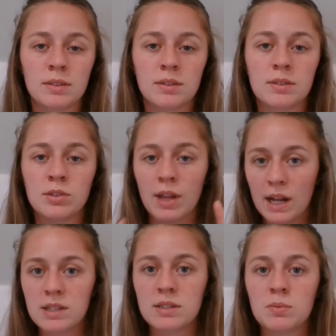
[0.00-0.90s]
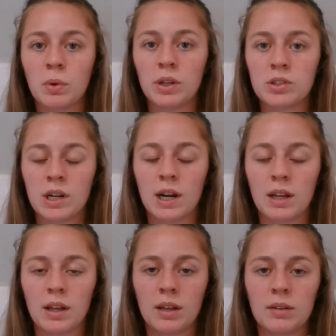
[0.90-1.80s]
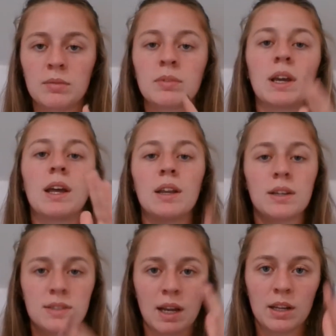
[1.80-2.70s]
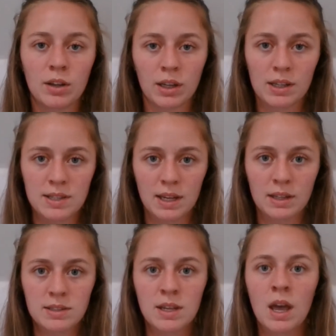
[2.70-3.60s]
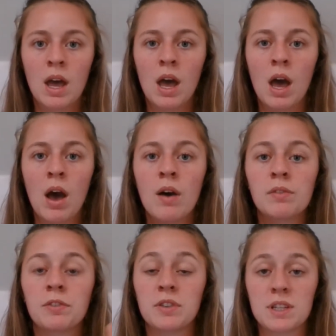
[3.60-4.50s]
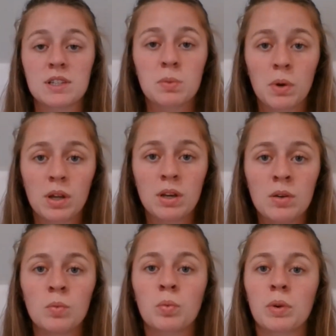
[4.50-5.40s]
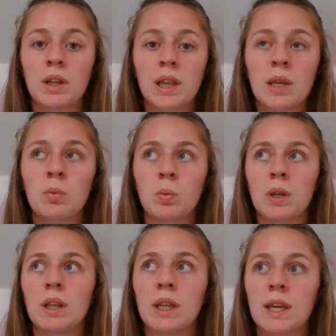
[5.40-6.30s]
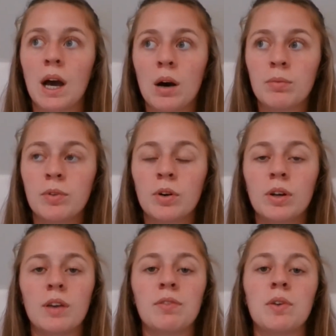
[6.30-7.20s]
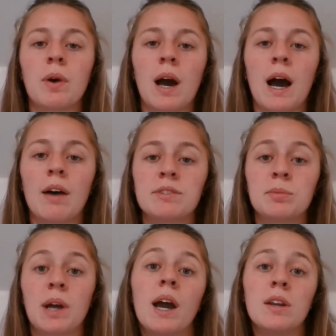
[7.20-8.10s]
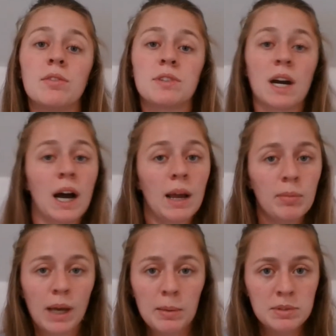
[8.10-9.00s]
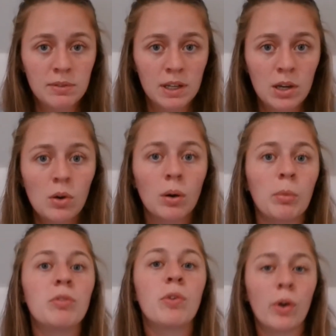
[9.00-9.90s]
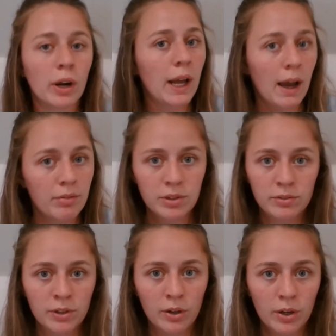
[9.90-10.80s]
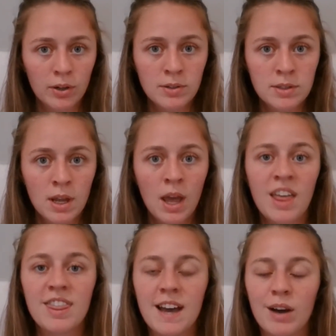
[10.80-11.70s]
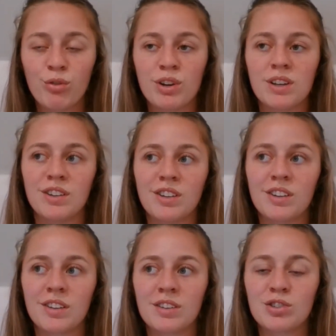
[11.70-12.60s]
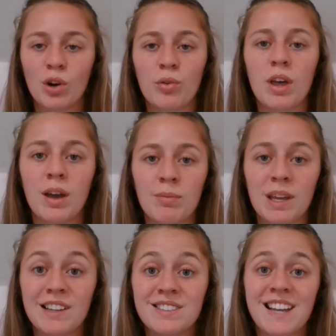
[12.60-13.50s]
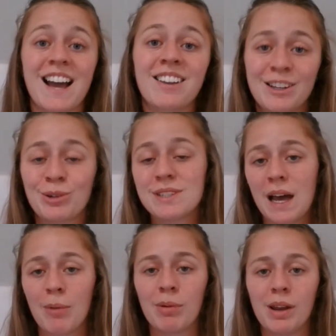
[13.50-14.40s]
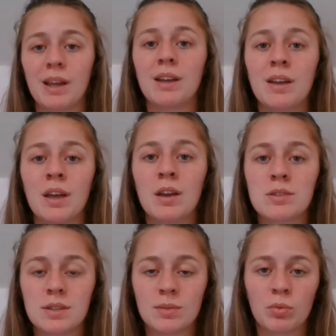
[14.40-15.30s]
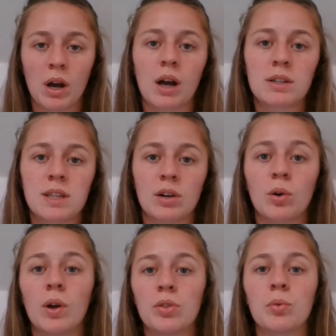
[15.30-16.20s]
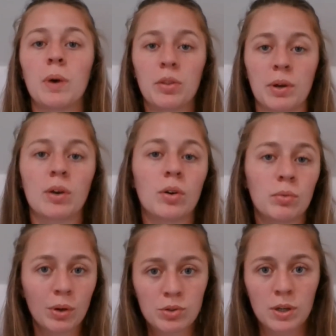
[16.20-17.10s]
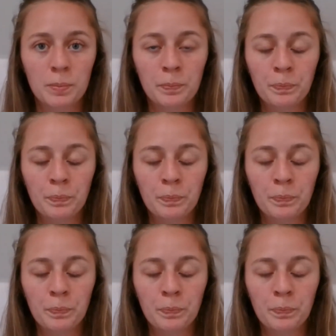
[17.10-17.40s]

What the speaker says: So that's what you're trying to get inside of your kids' heads. For this one, really, really helpful if you have some kind of time-lapse video or before and after photos that will show them exactly what's happening to some rocks that are going through weathering or erosion.